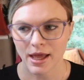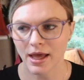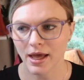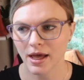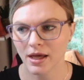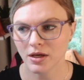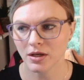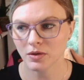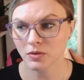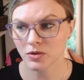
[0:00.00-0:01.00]
and
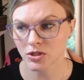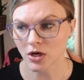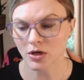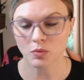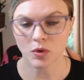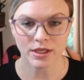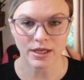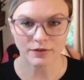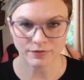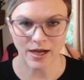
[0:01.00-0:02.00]
started working
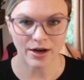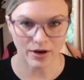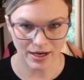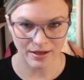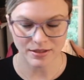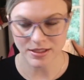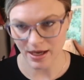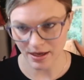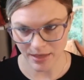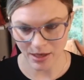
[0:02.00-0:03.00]
at FireEye at the
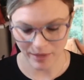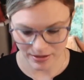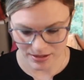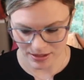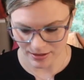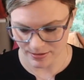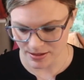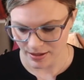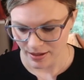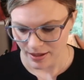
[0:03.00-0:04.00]
time, now Mandiant.